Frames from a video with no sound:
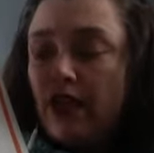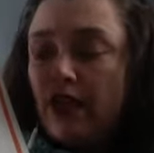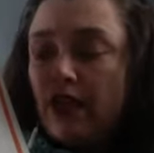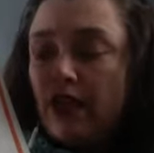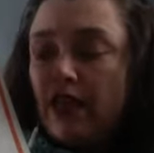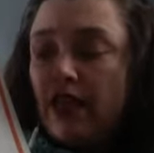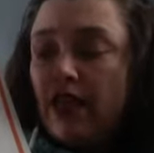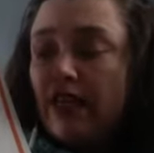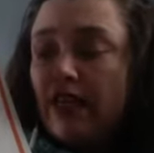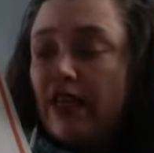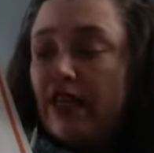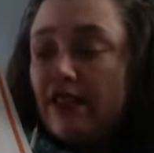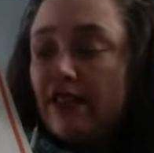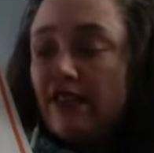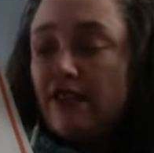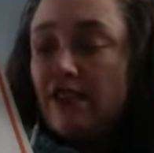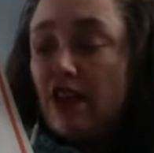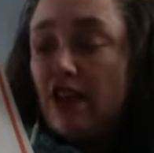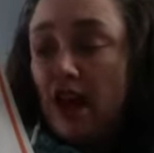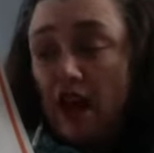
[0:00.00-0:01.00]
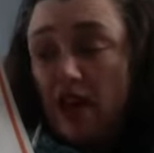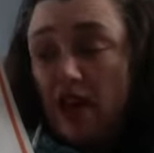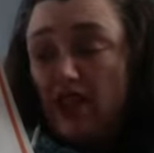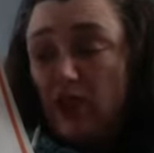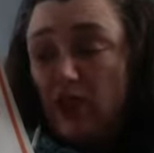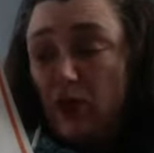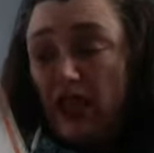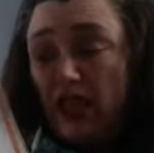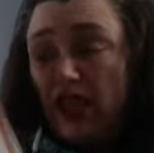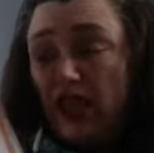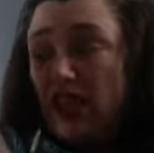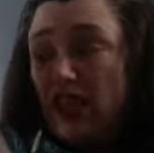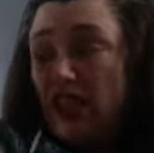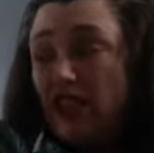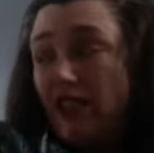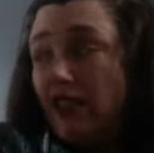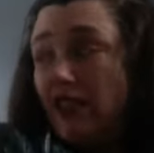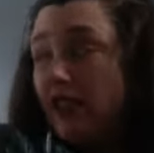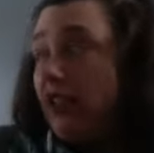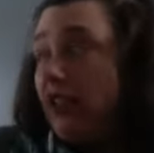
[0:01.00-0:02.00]
and it is not sweet. It
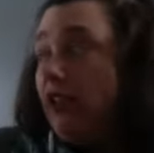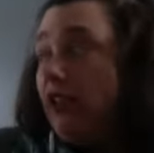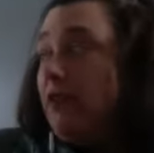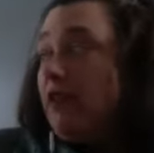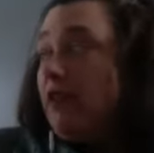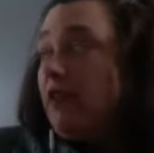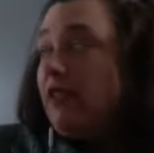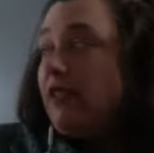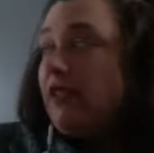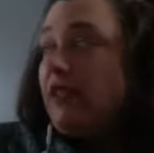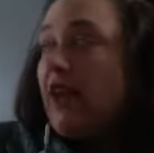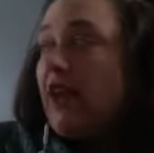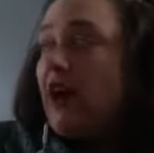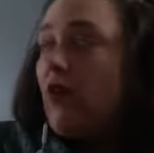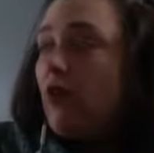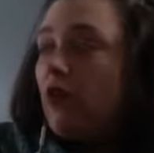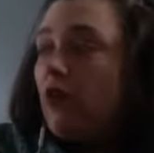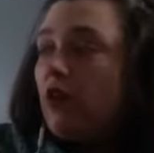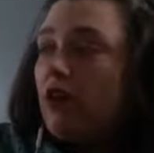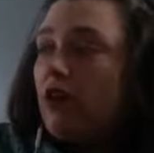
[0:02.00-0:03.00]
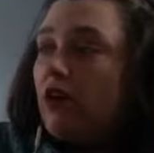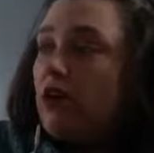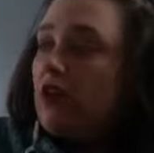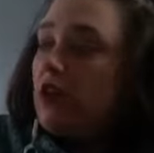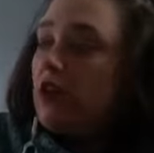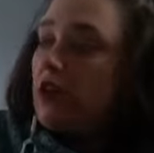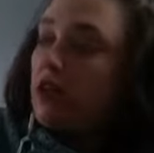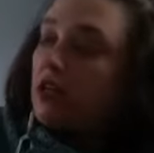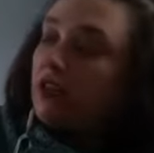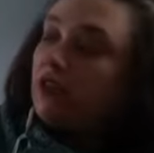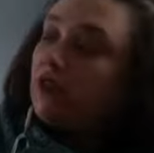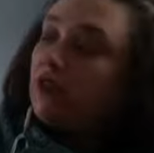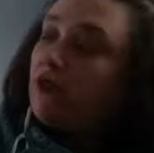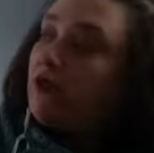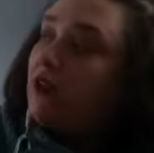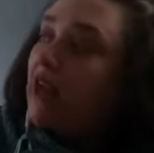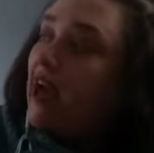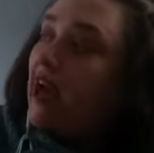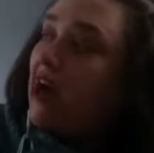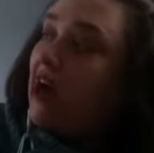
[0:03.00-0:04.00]
is a little bit sour. So
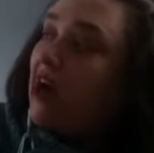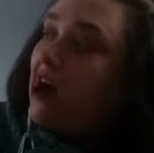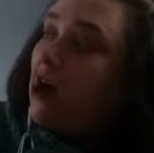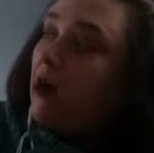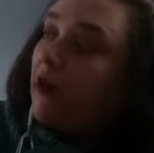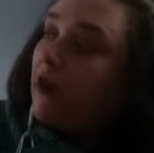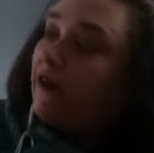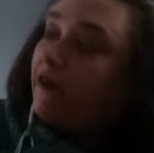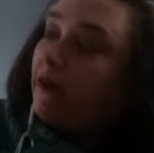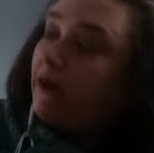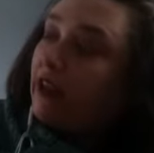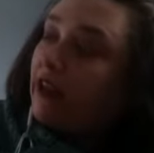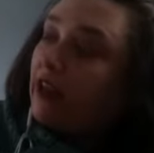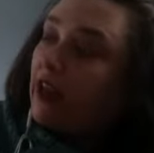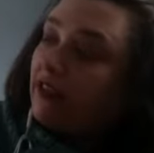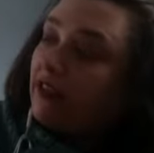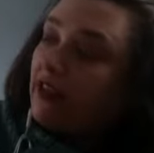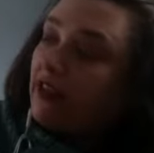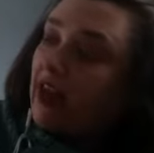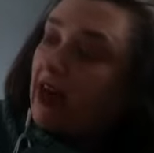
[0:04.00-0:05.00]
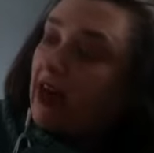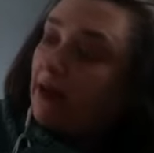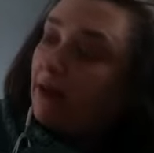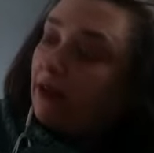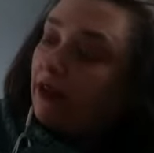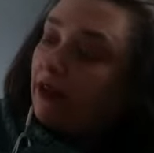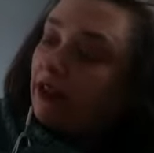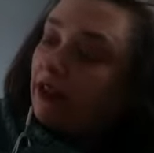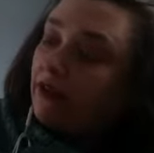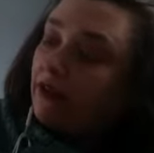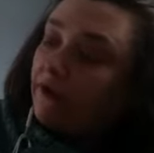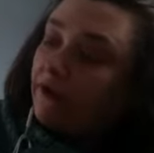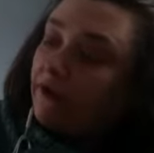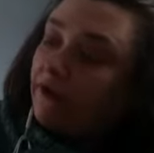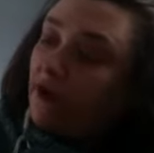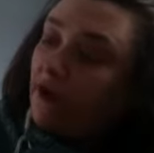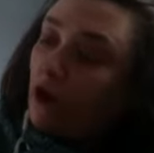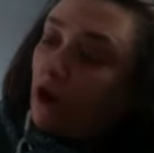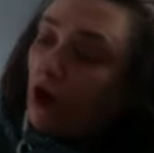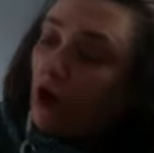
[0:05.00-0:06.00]
now if we cut the apple into
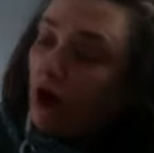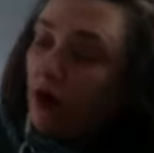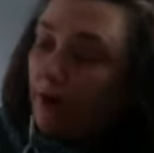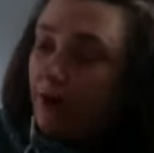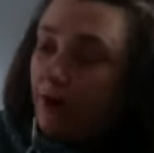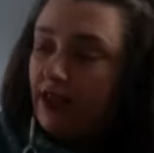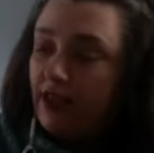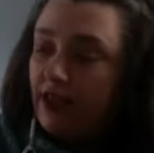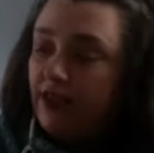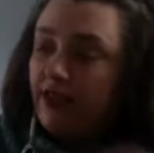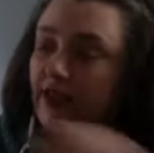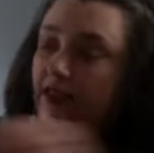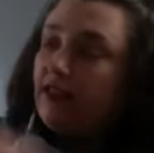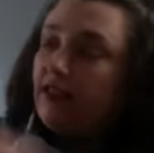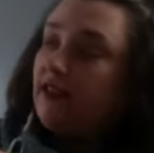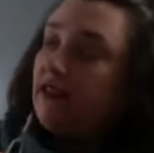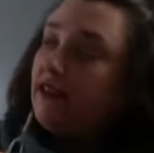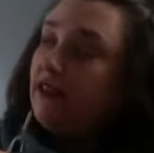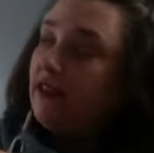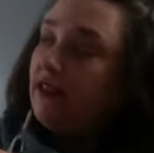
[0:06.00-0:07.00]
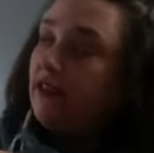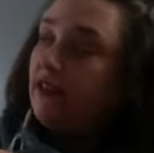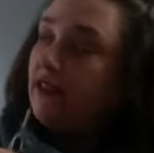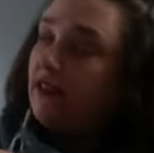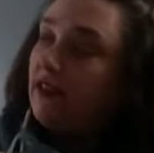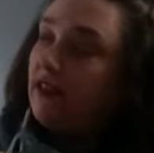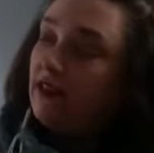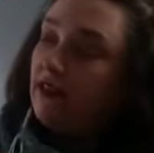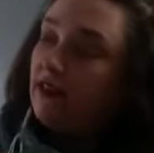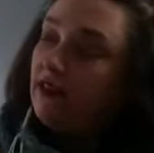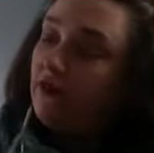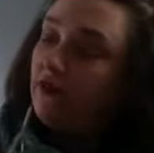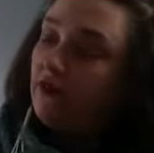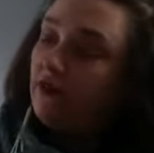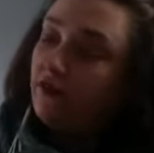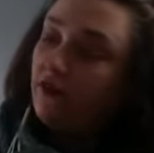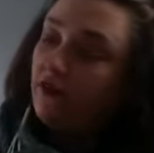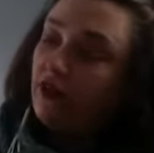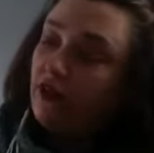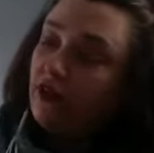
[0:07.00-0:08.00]
4 pieces,
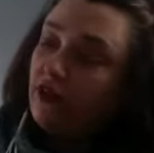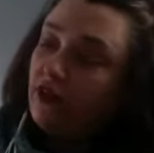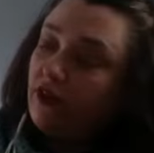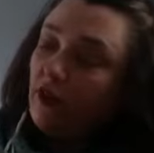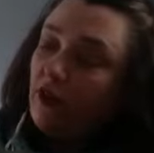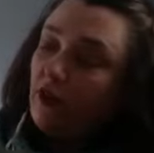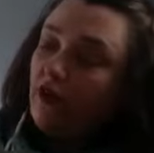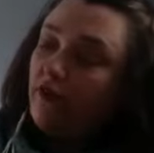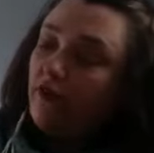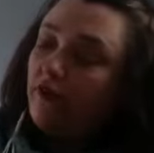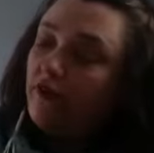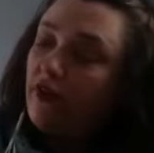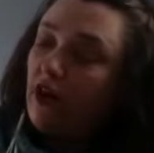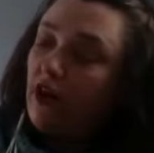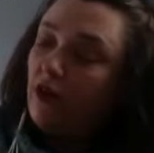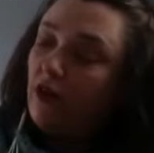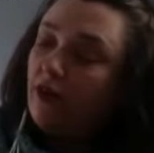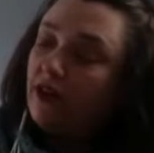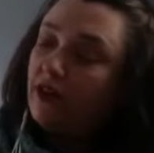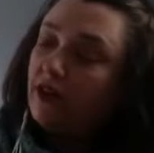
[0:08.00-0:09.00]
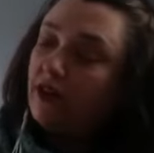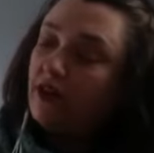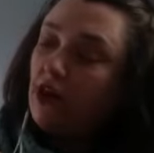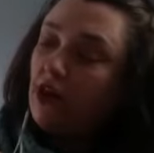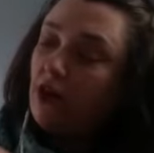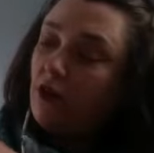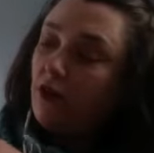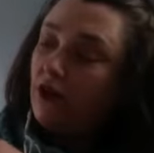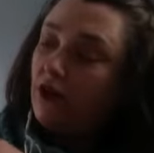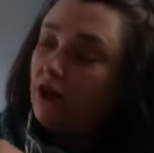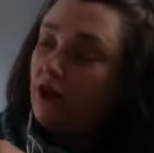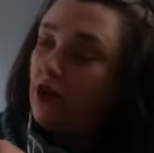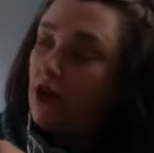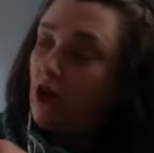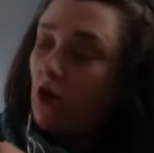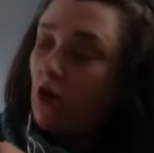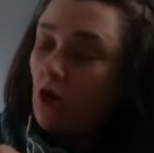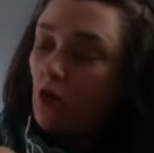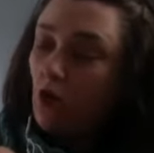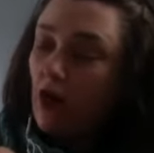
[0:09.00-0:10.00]
first of all, we start with
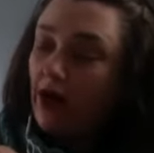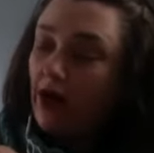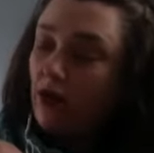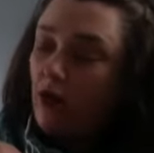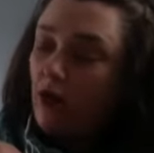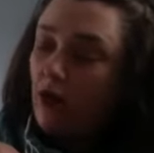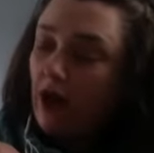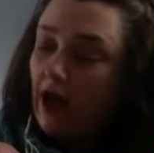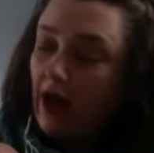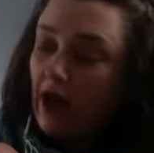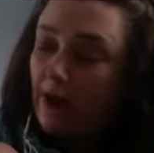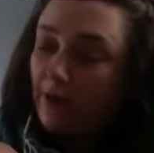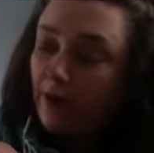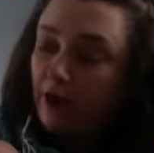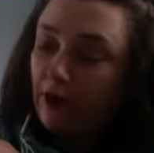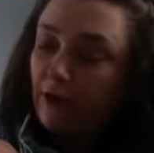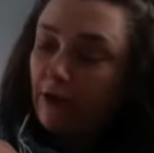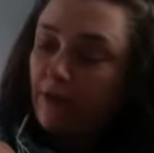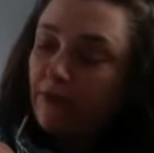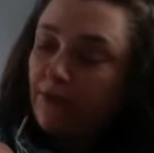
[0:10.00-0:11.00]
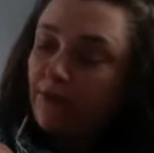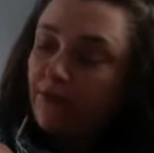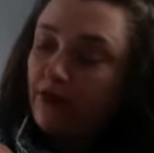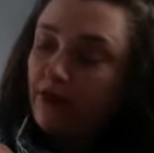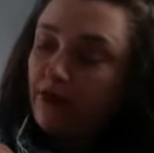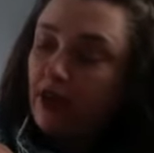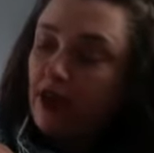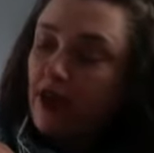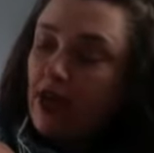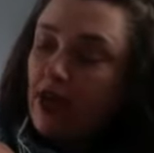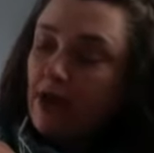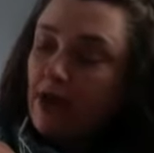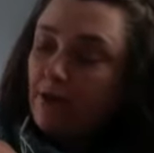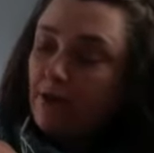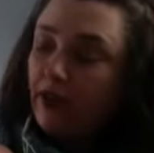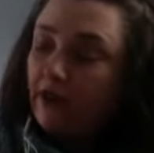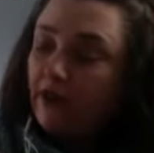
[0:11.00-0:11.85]
1 whole apple. But if